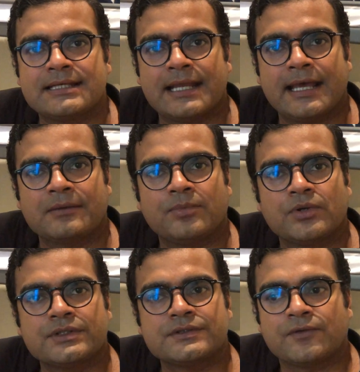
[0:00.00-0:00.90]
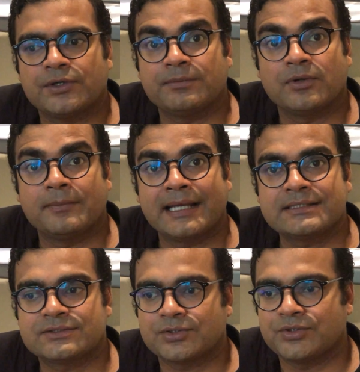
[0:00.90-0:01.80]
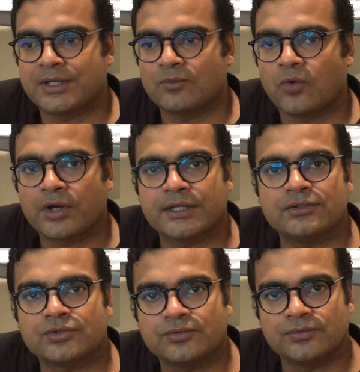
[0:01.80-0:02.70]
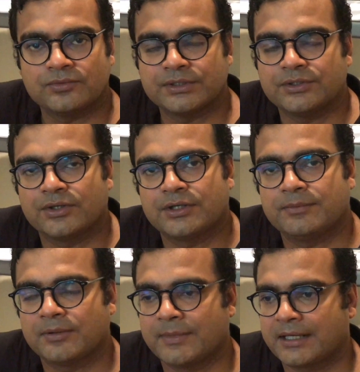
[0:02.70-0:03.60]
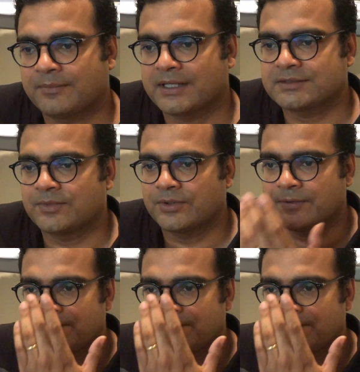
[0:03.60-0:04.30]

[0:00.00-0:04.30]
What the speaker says: at airports for diplomats, so you can walk in through with your diplomatic passport.